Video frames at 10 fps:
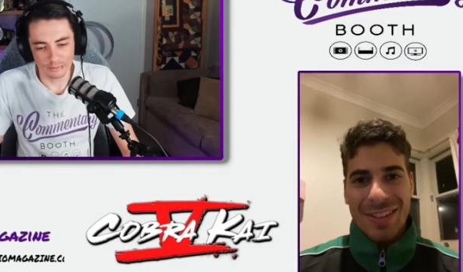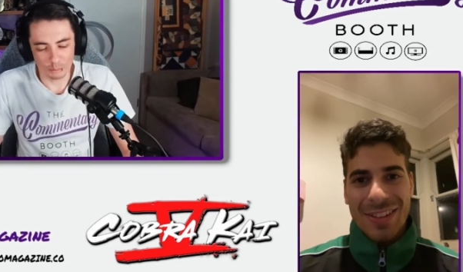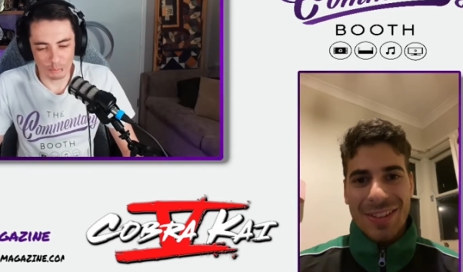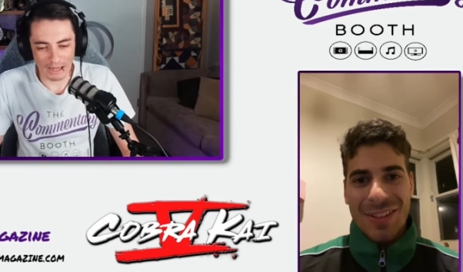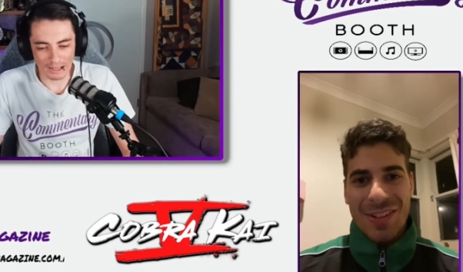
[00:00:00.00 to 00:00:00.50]

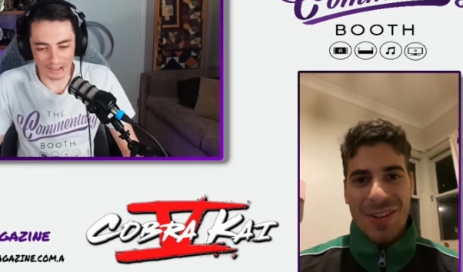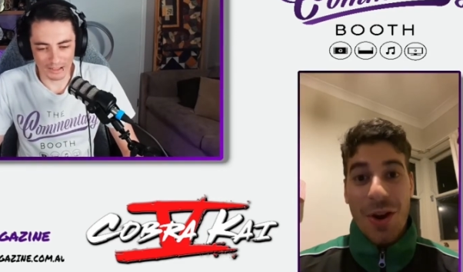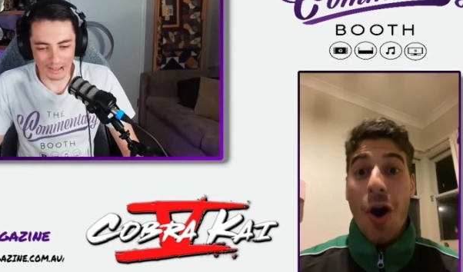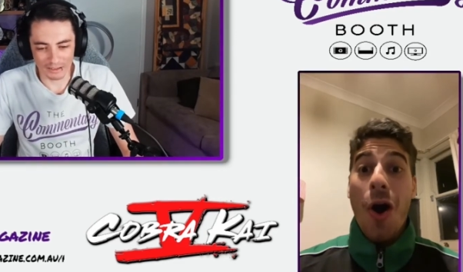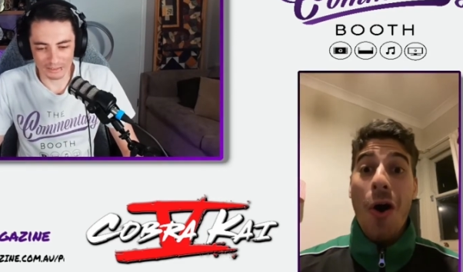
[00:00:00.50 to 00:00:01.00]
Speaker 1: battle it
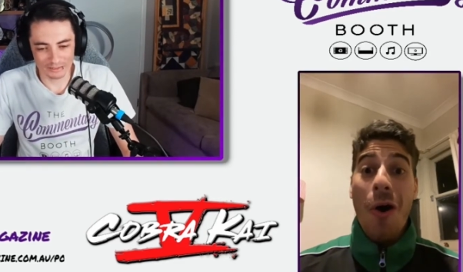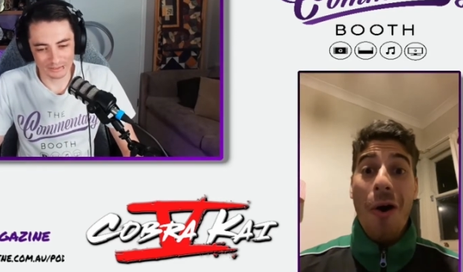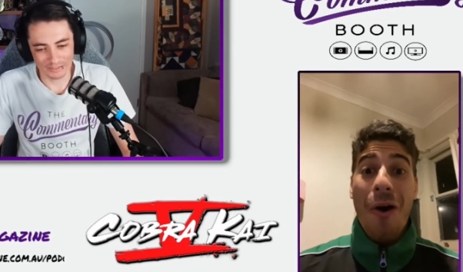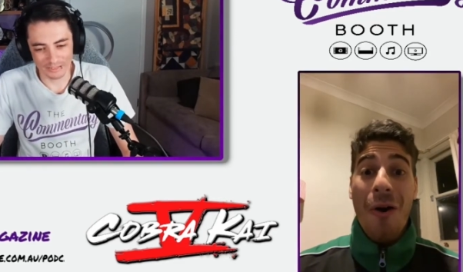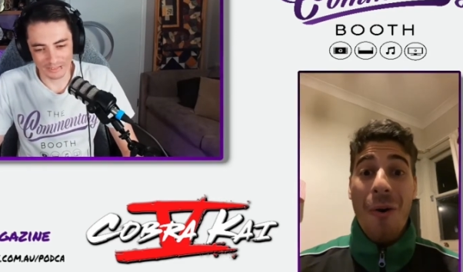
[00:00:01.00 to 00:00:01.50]
out
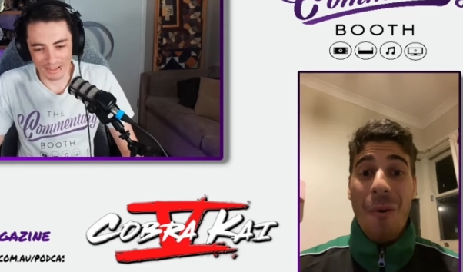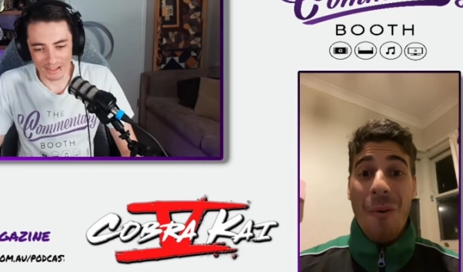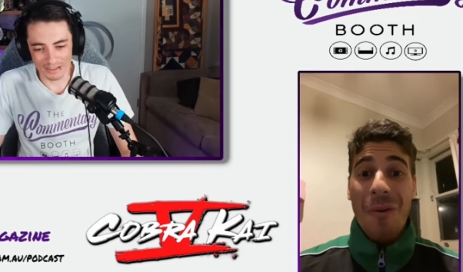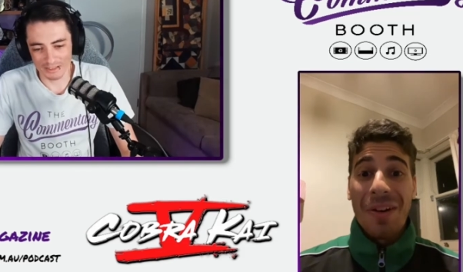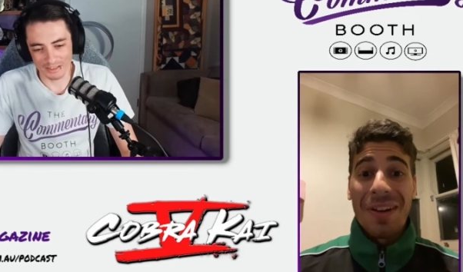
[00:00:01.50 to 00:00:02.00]
oh.
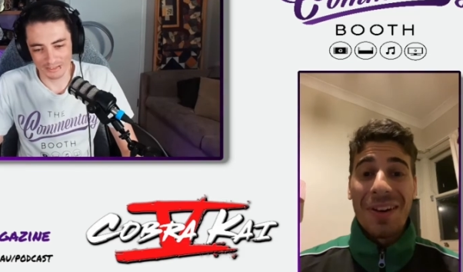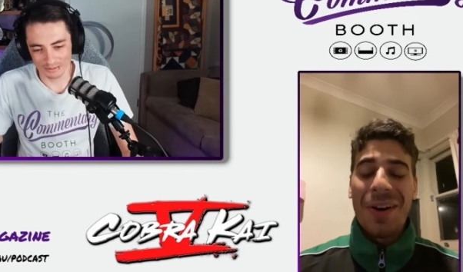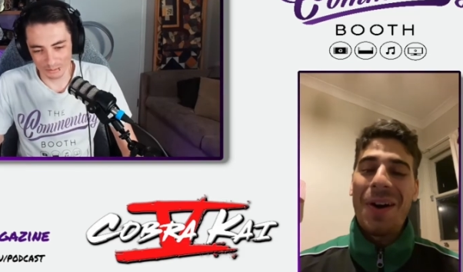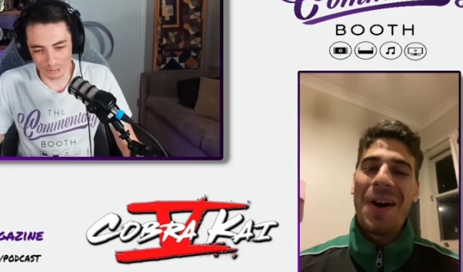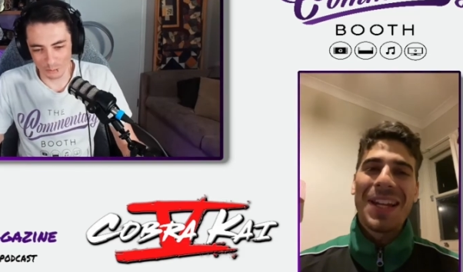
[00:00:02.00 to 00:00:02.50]
as
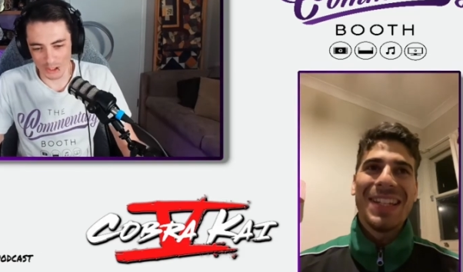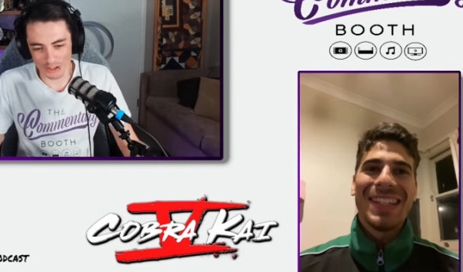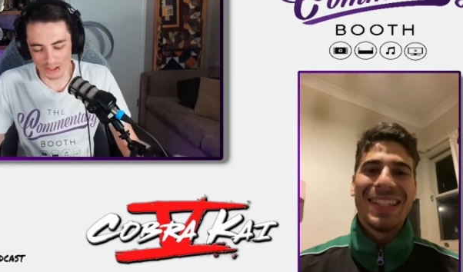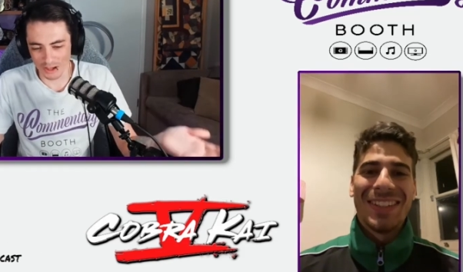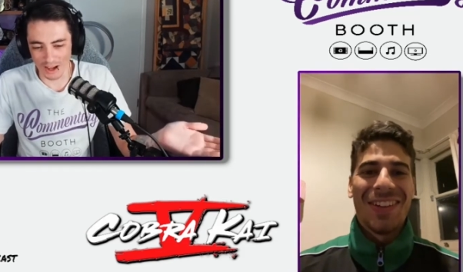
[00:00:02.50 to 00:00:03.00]
oh,
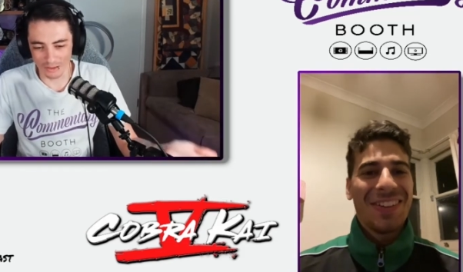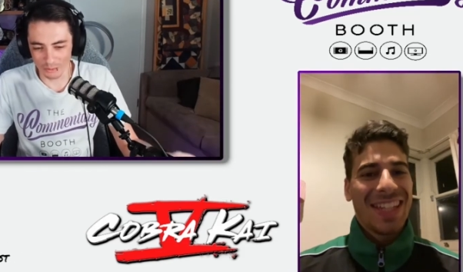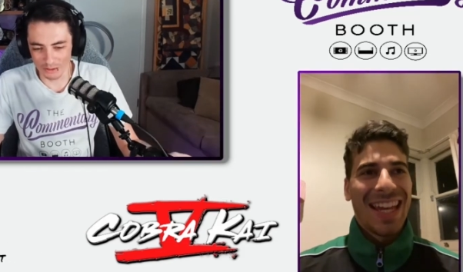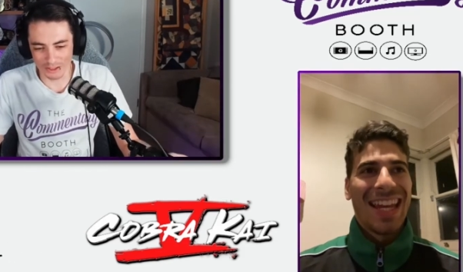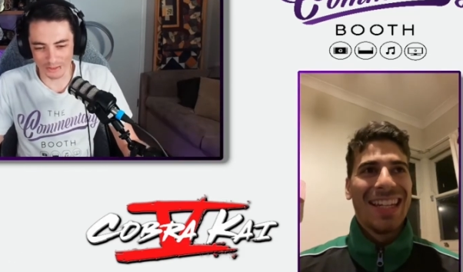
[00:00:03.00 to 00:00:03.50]
which style okay.
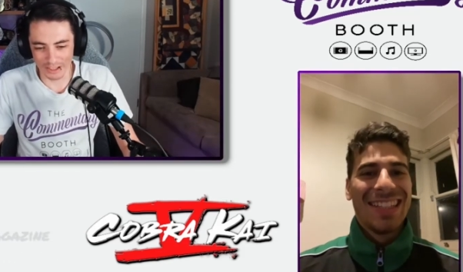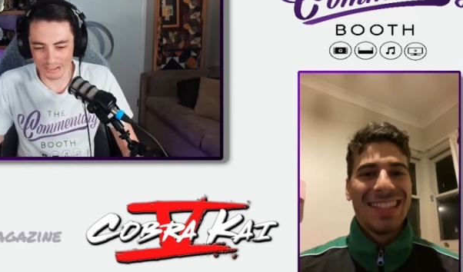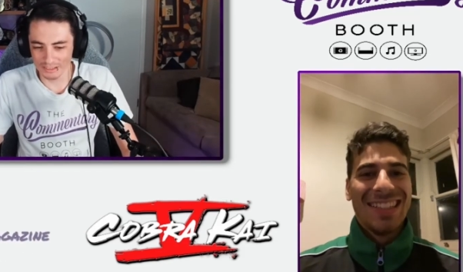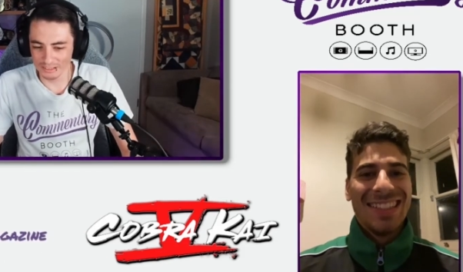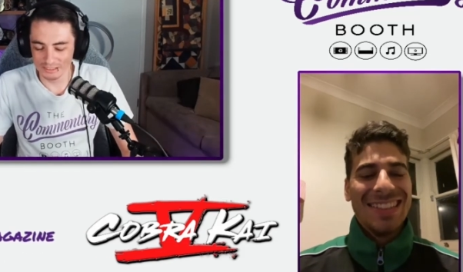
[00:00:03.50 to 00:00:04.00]
was
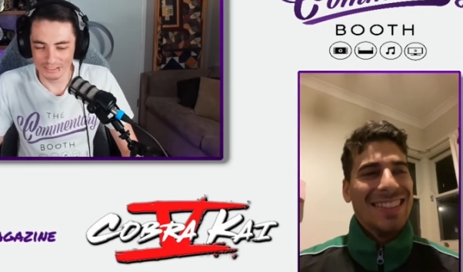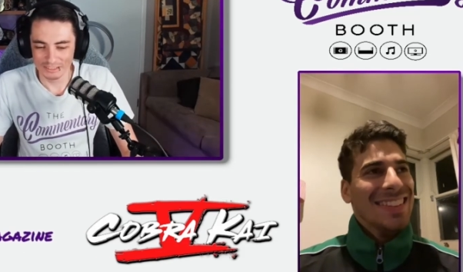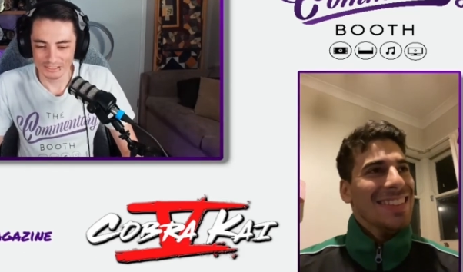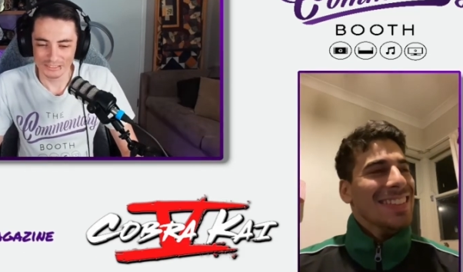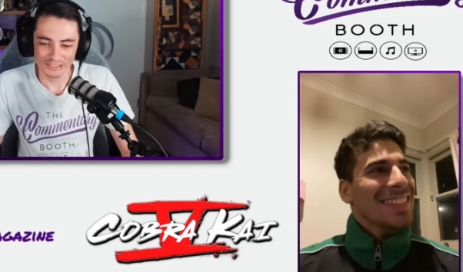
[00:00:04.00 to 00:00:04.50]
correct.
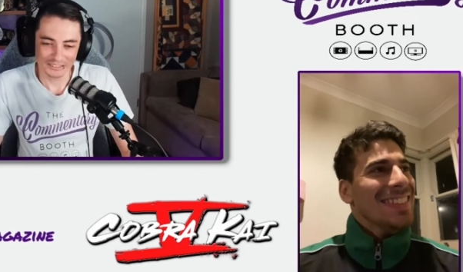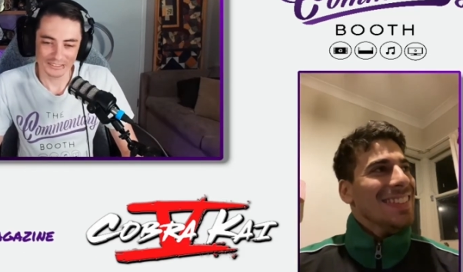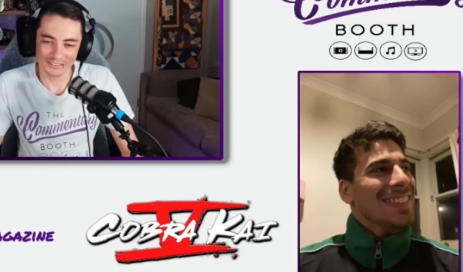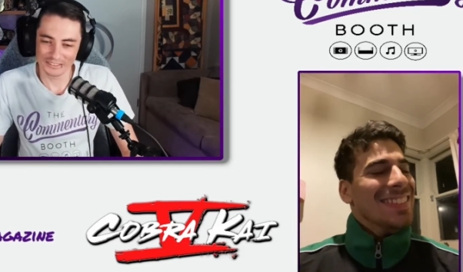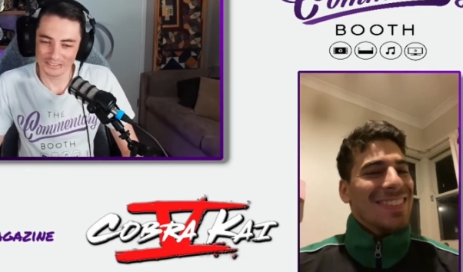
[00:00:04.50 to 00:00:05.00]

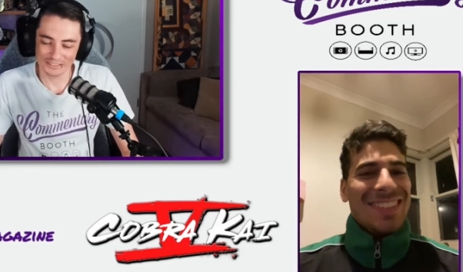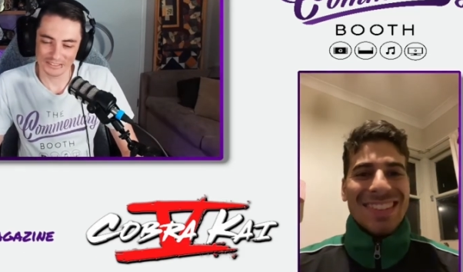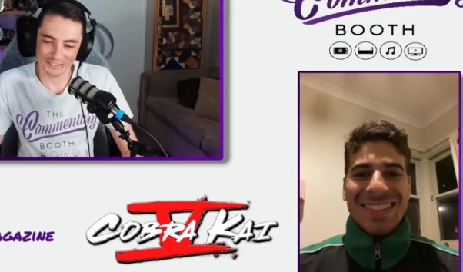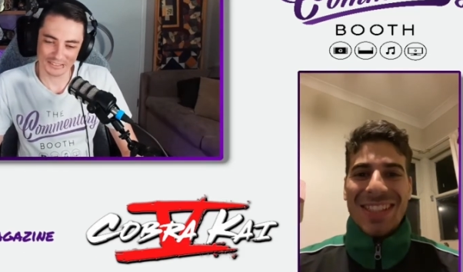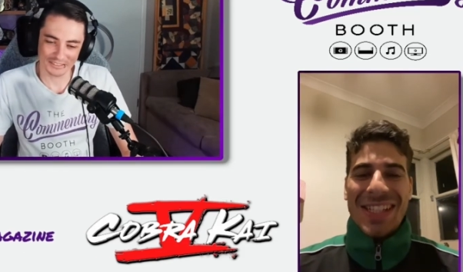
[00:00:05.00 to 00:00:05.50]

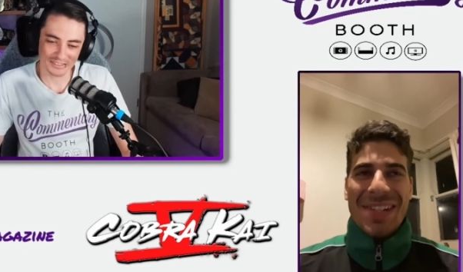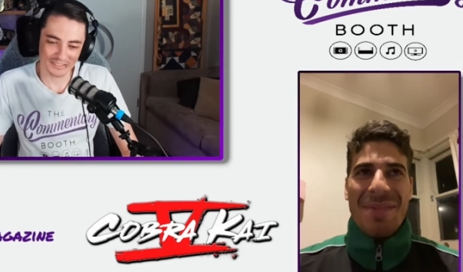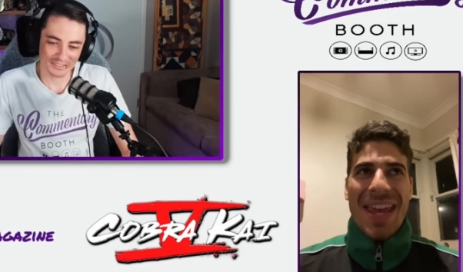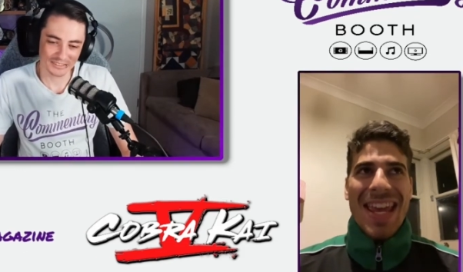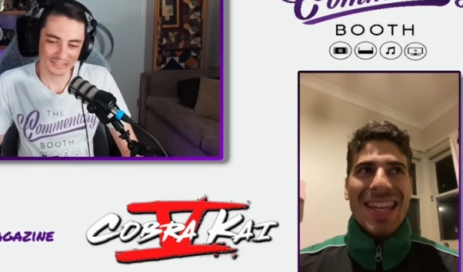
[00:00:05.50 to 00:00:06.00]
Speaker 2: Oh
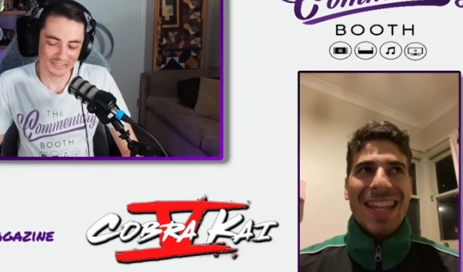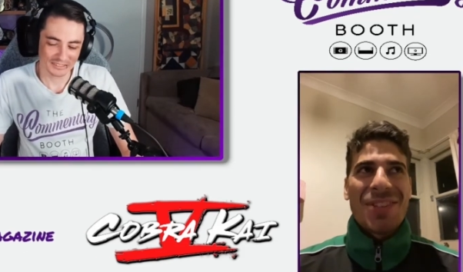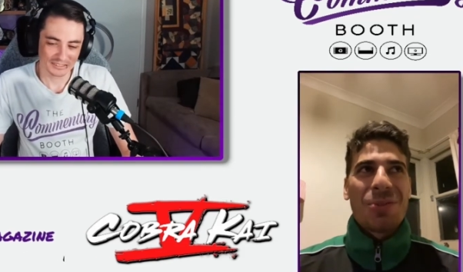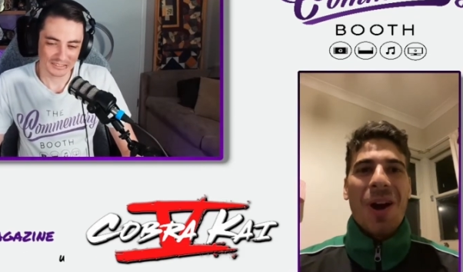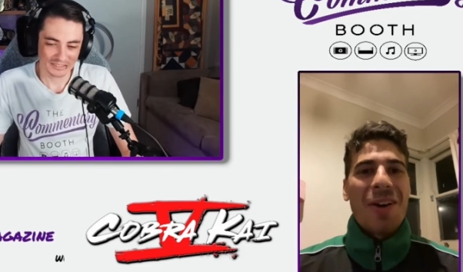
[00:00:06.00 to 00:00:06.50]
man,
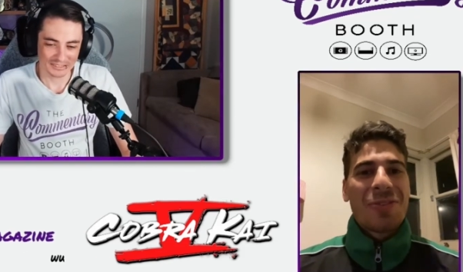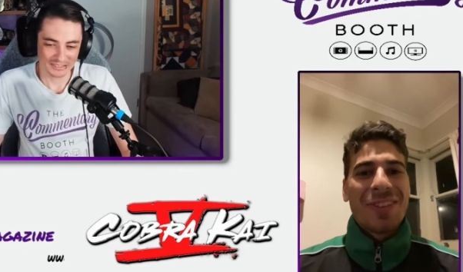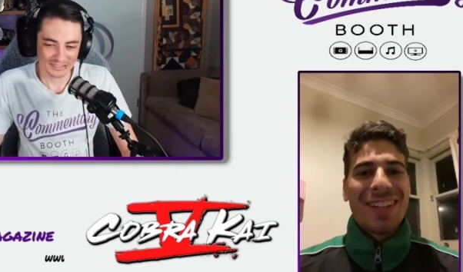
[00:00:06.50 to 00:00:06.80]
that's rough.